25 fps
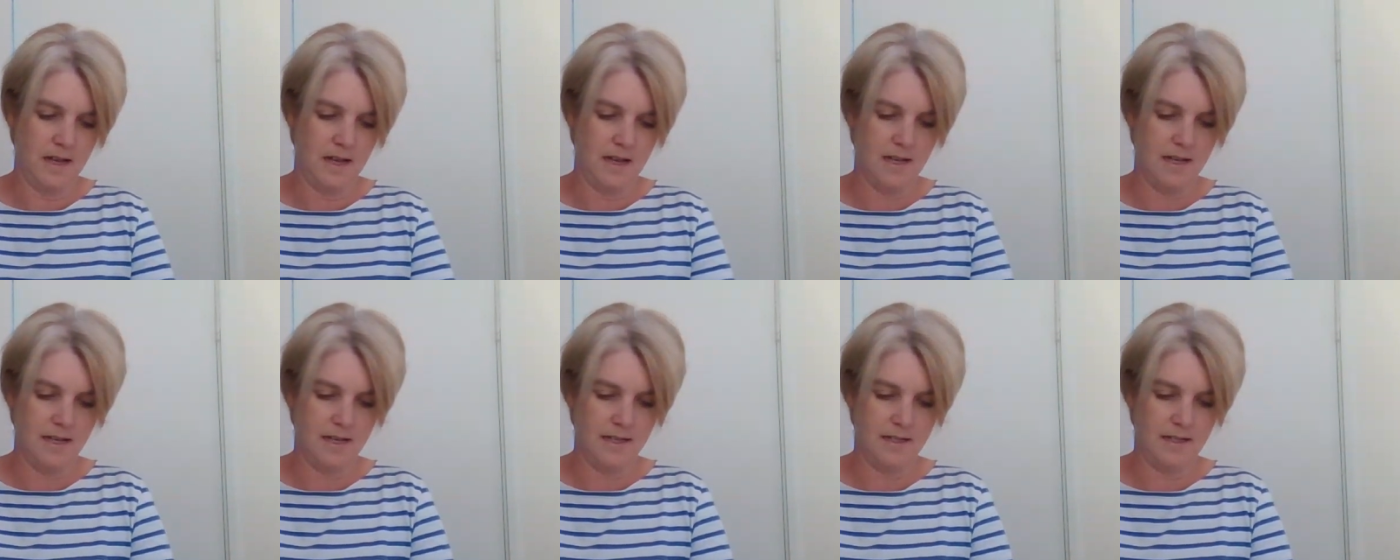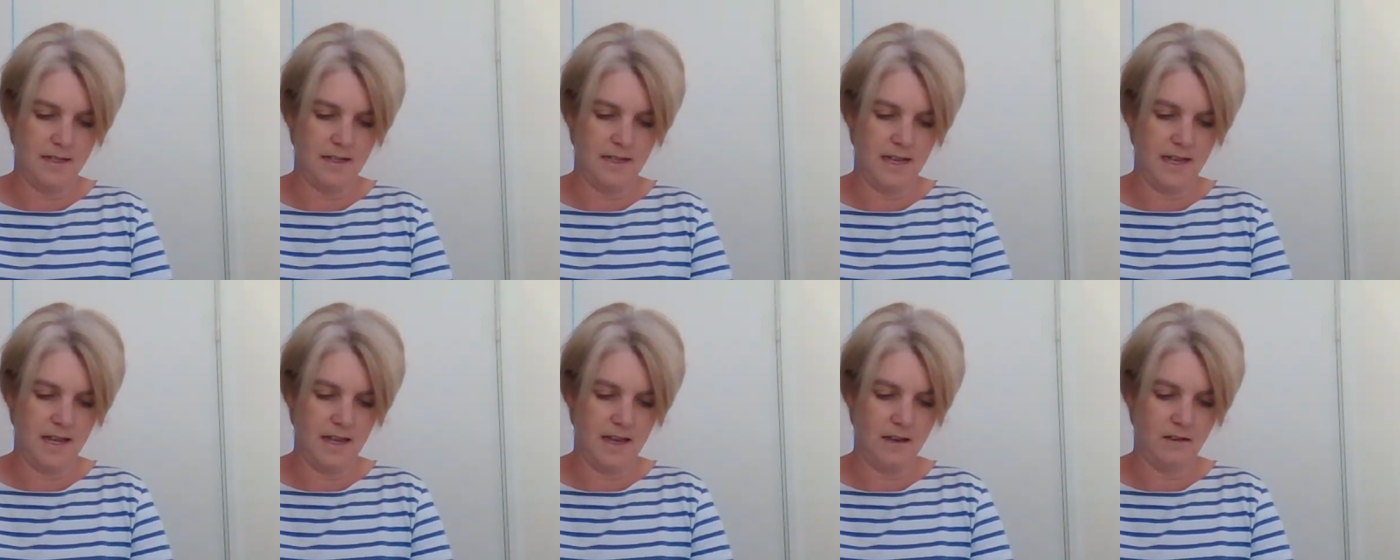And
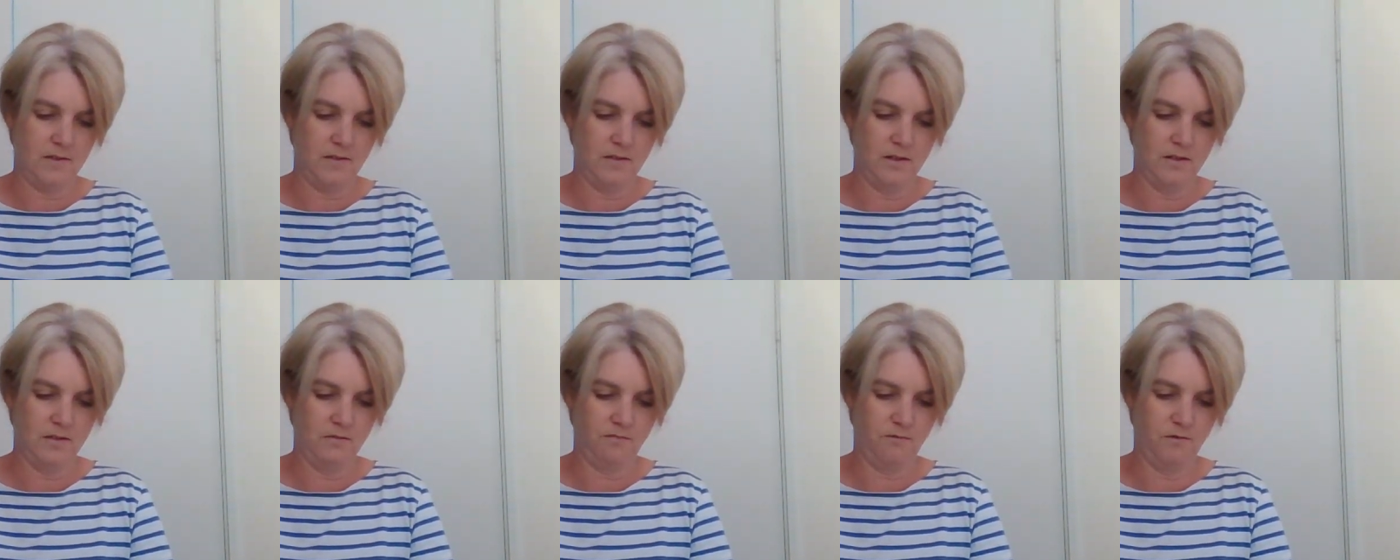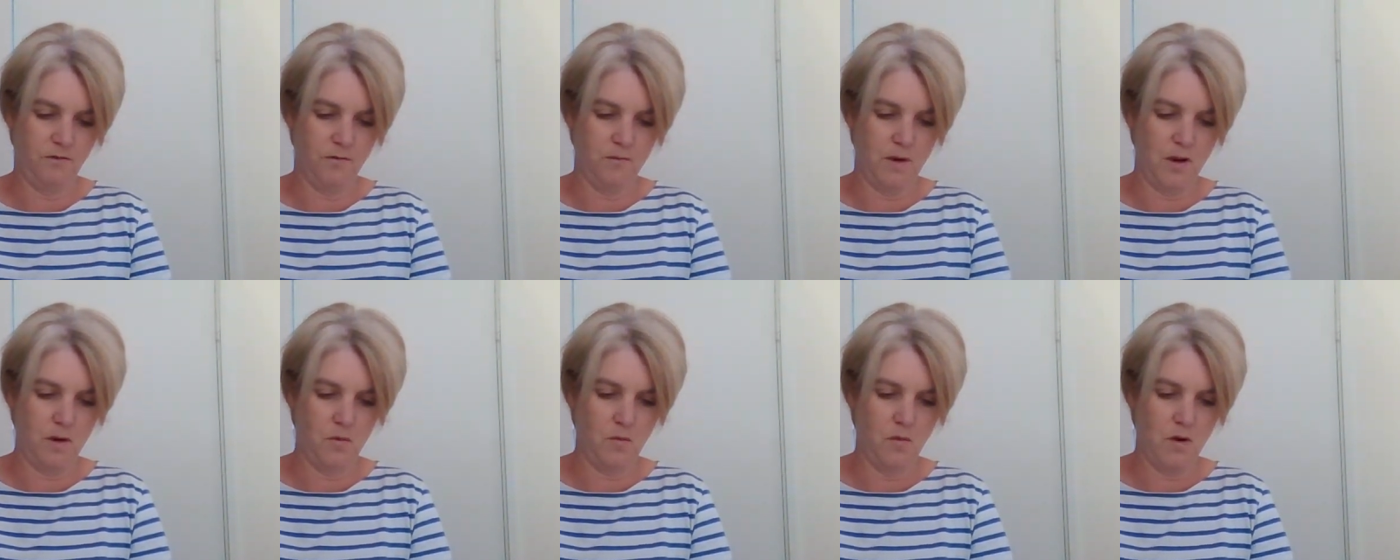down for
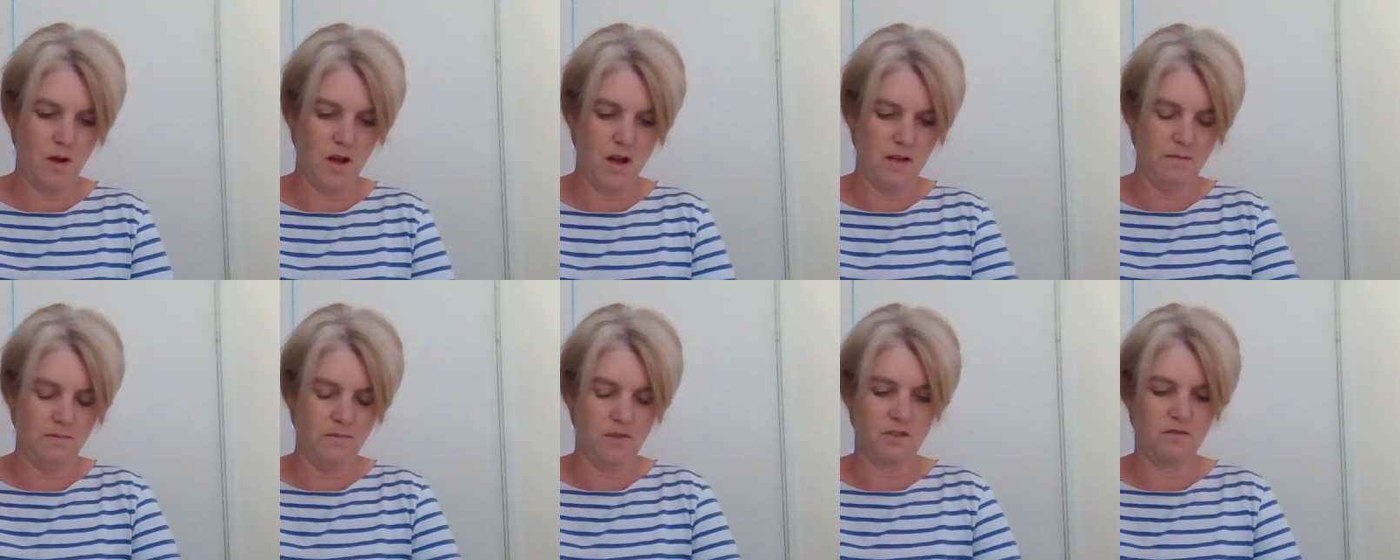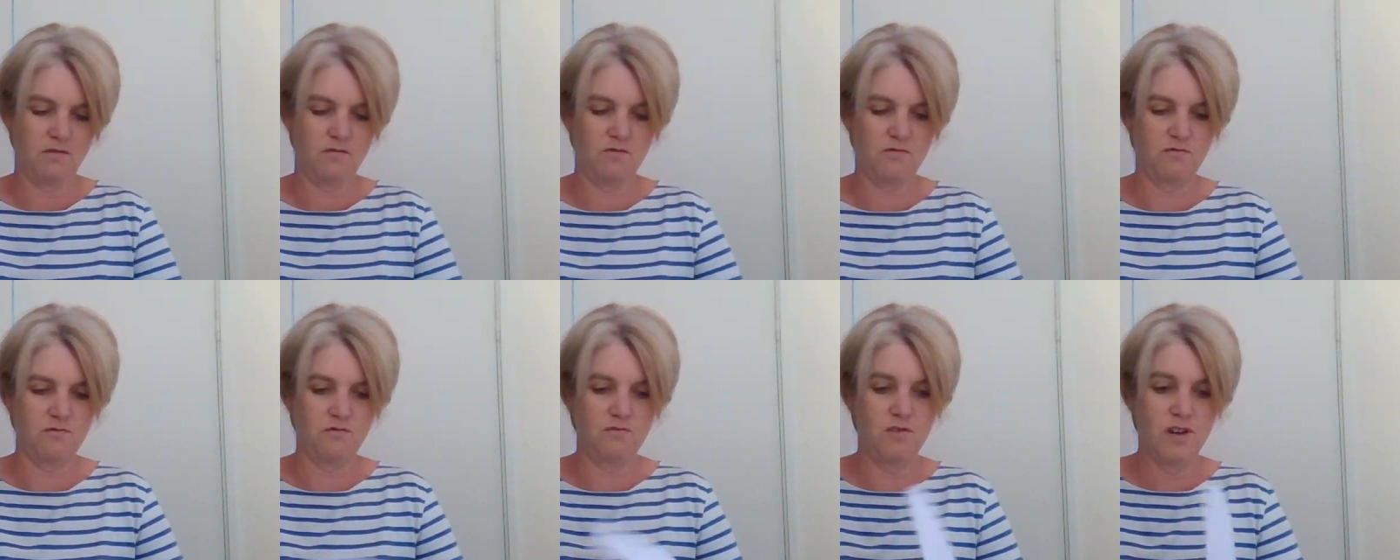my worm to
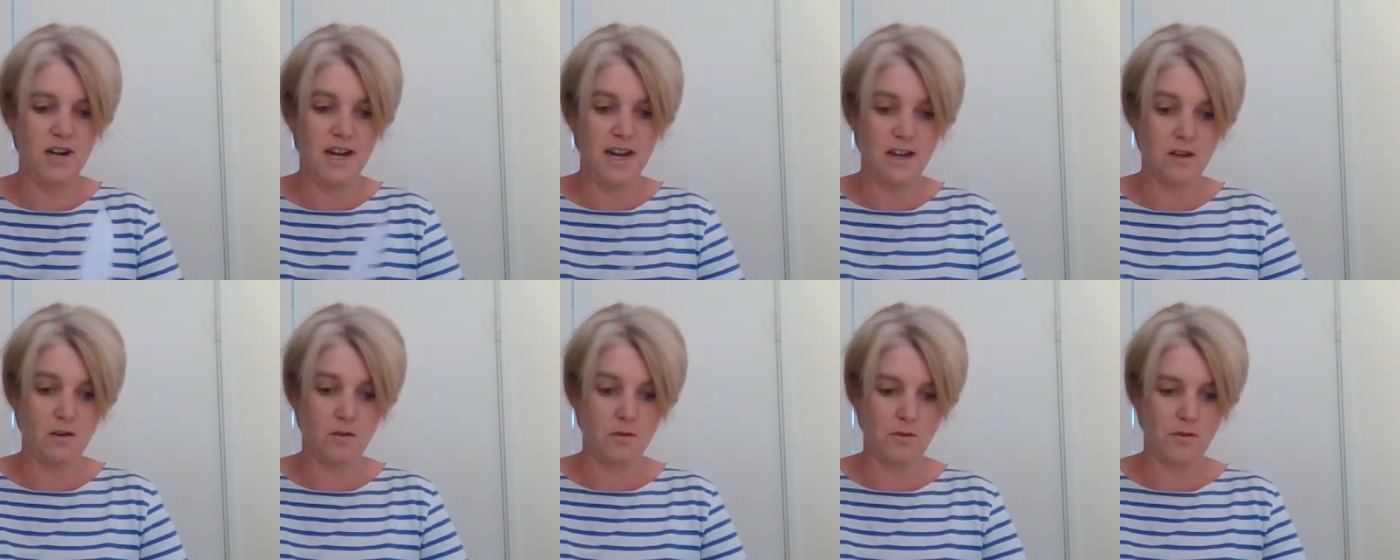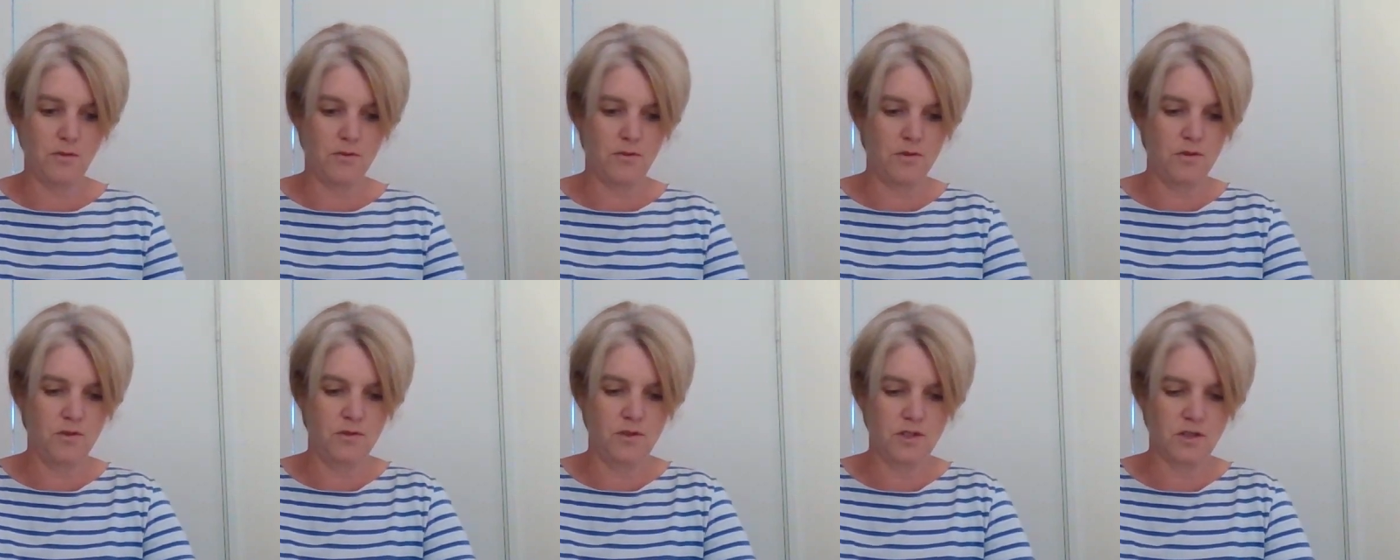wriggle
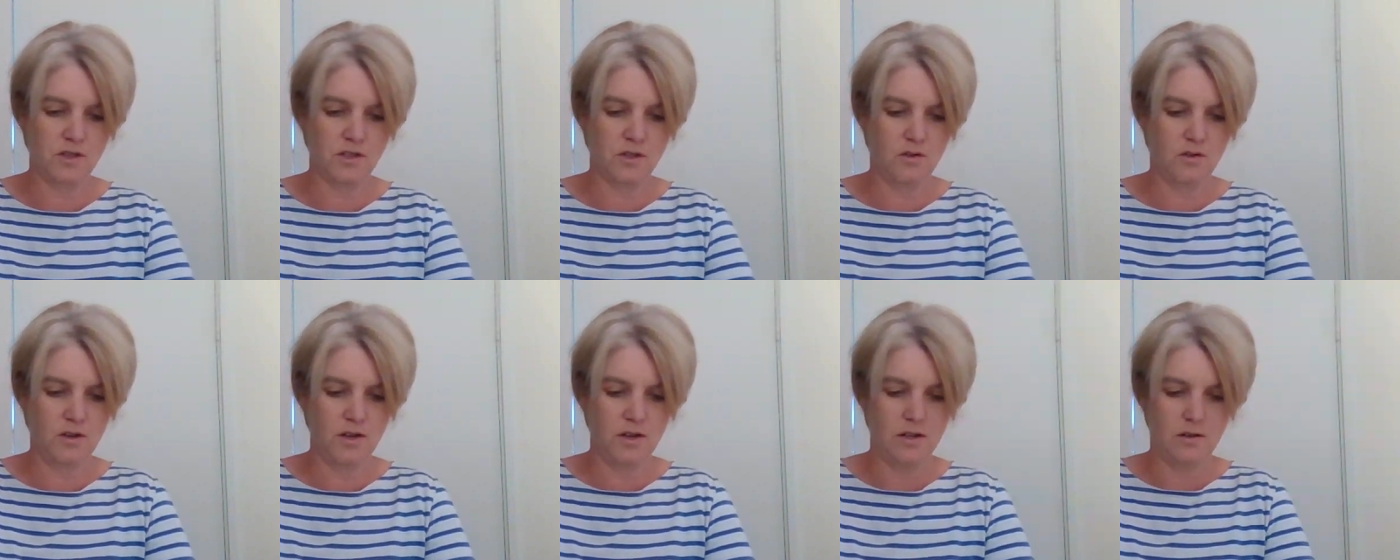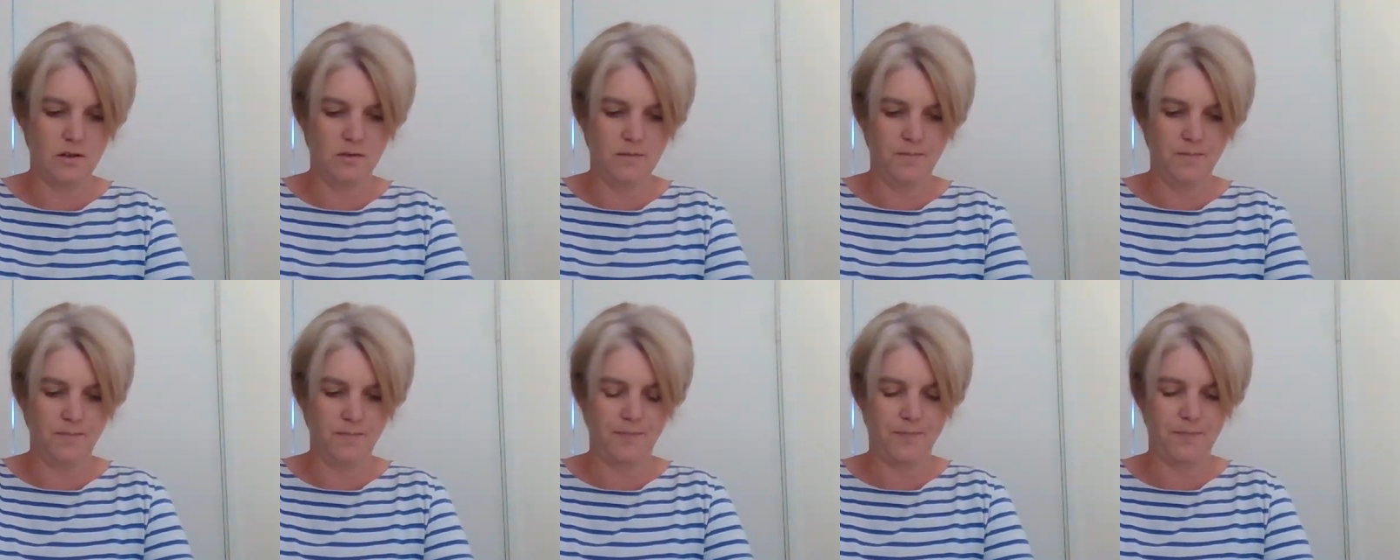through the soil,